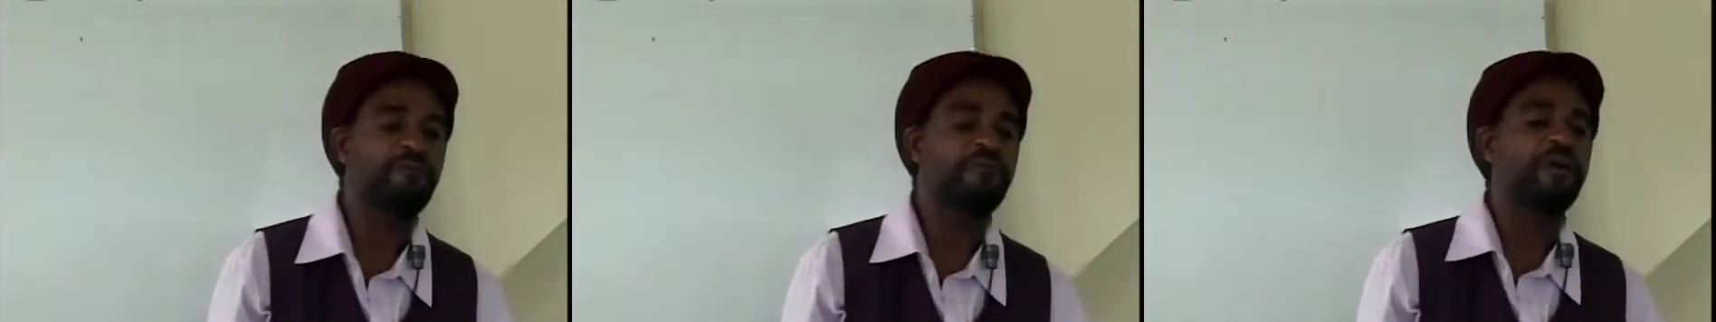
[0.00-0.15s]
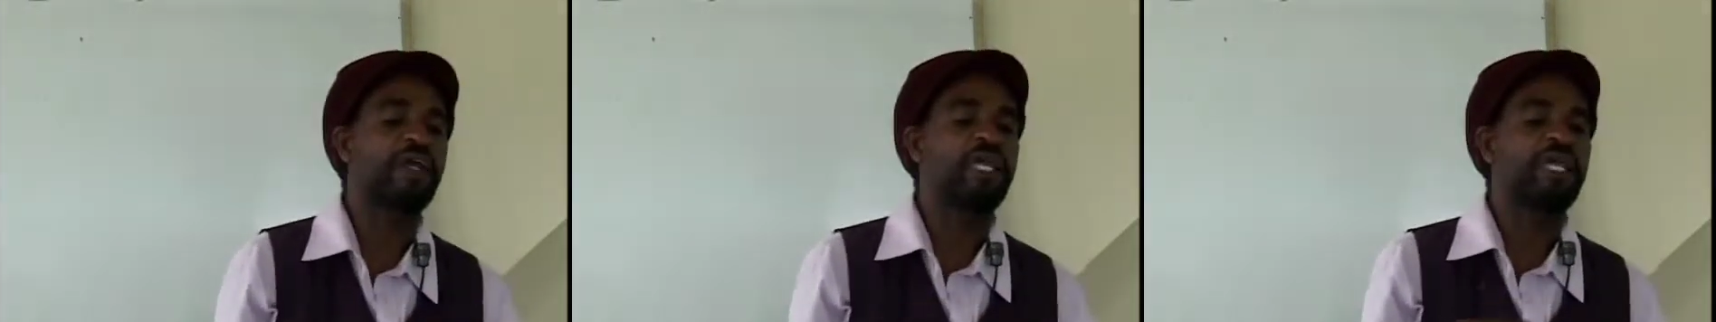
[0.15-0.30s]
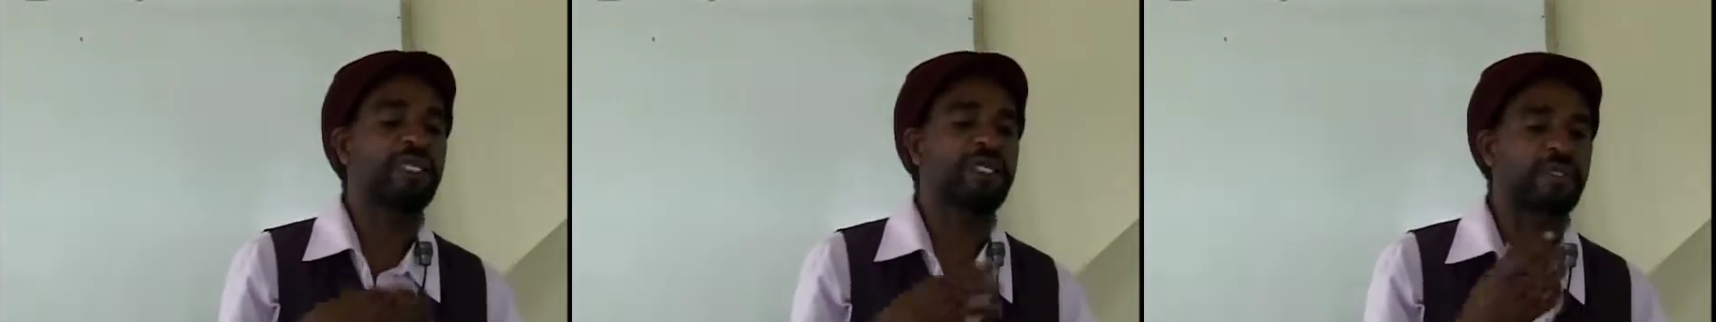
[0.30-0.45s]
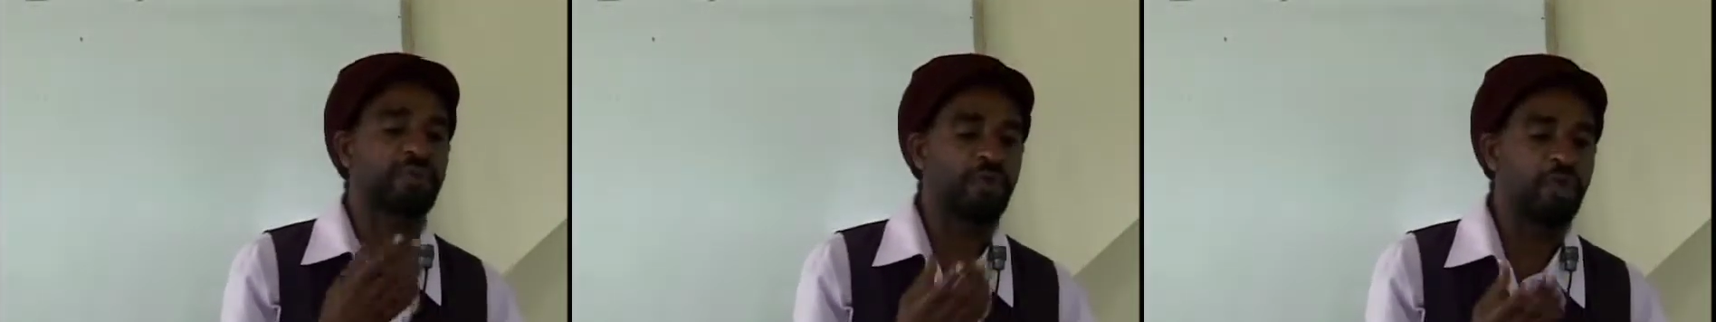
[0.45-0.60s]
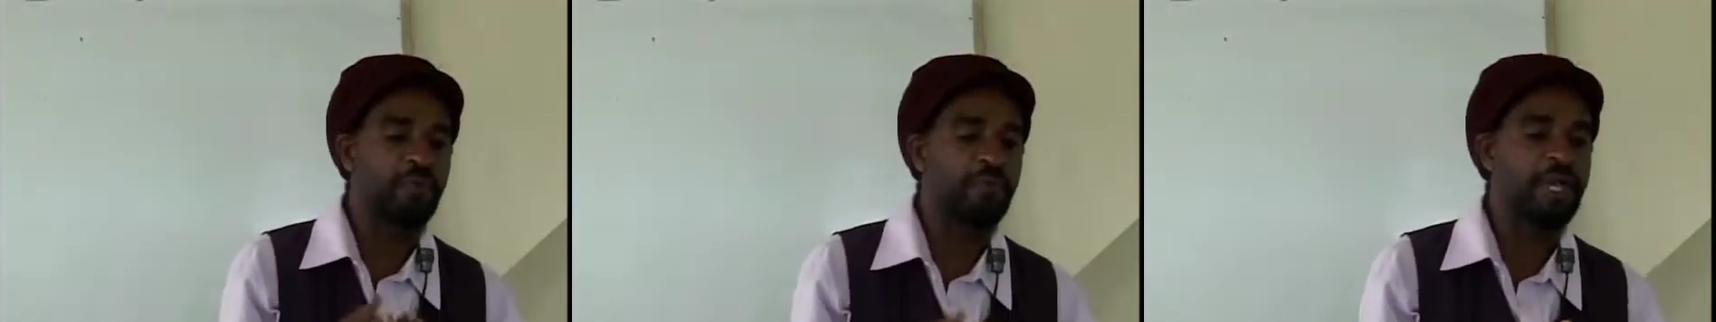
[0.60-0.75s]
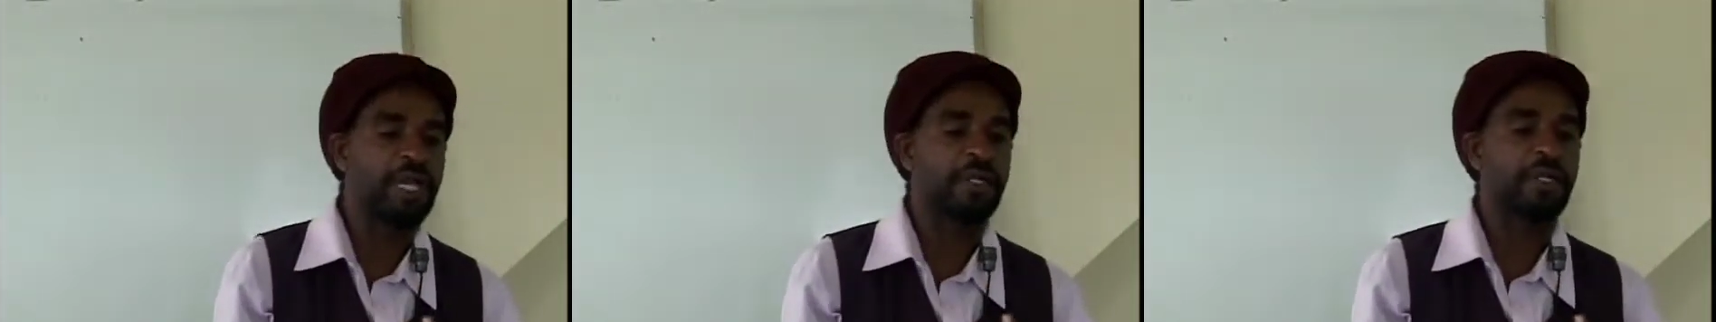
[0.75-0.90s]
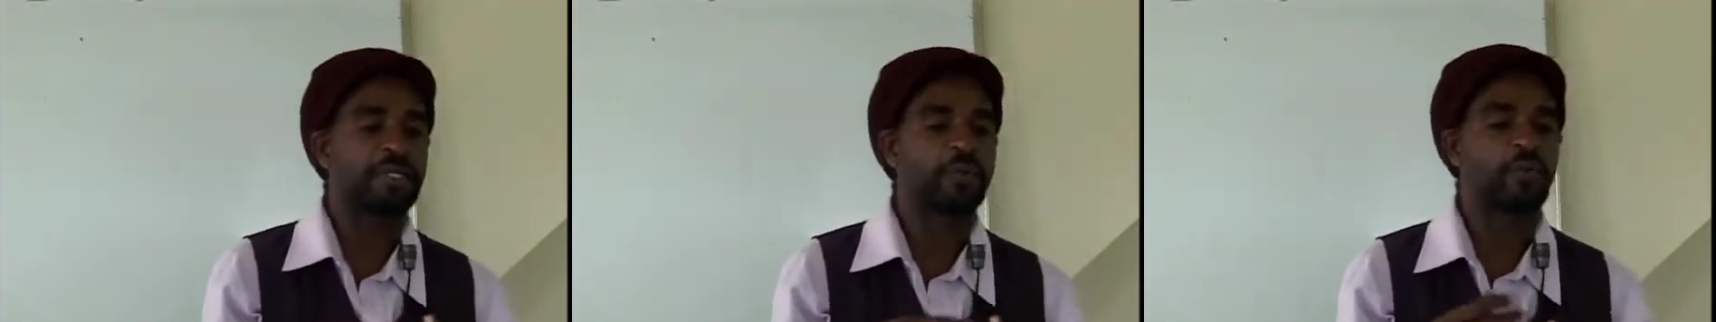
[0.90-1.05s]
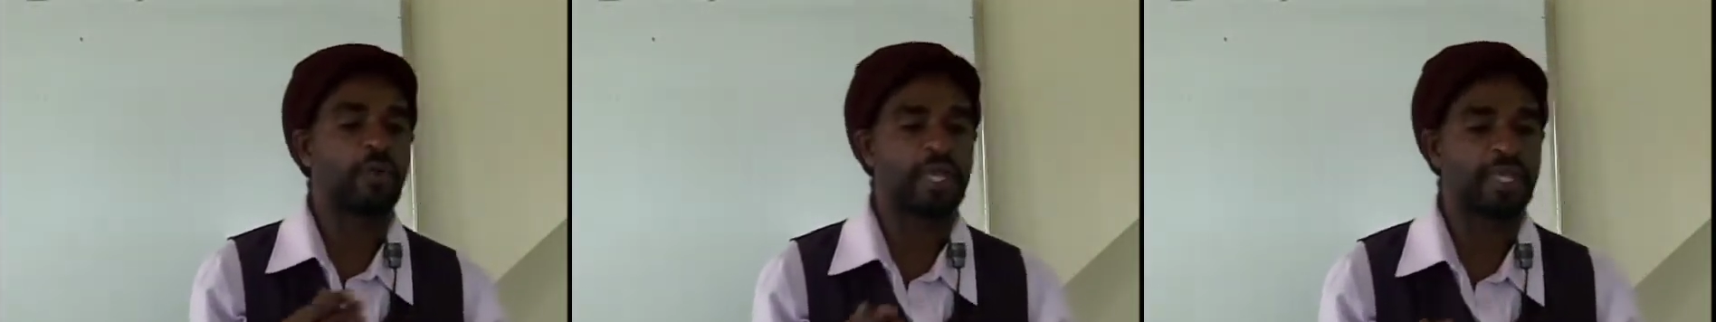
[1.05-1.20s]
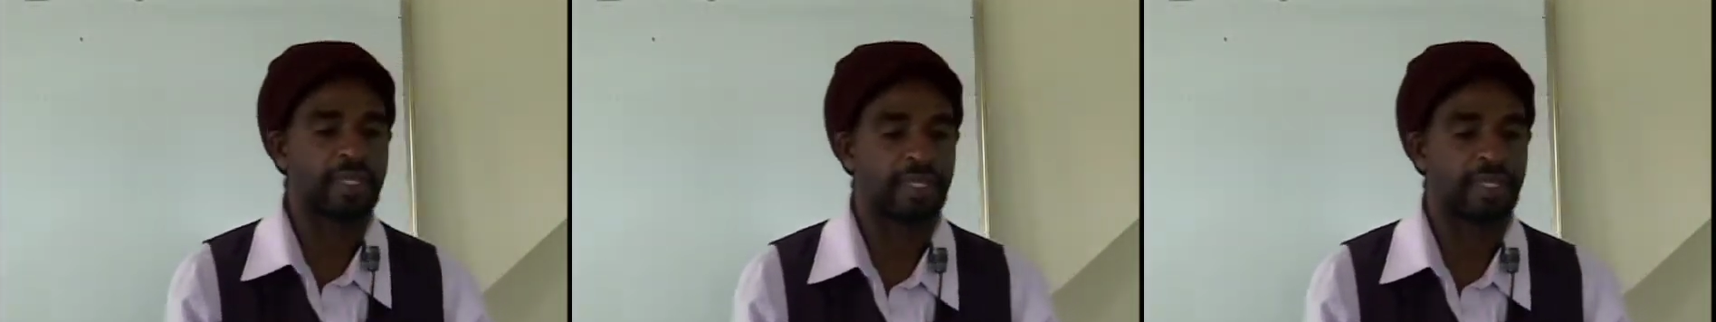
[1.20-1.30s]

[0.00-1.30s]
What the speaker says: for x squared minus y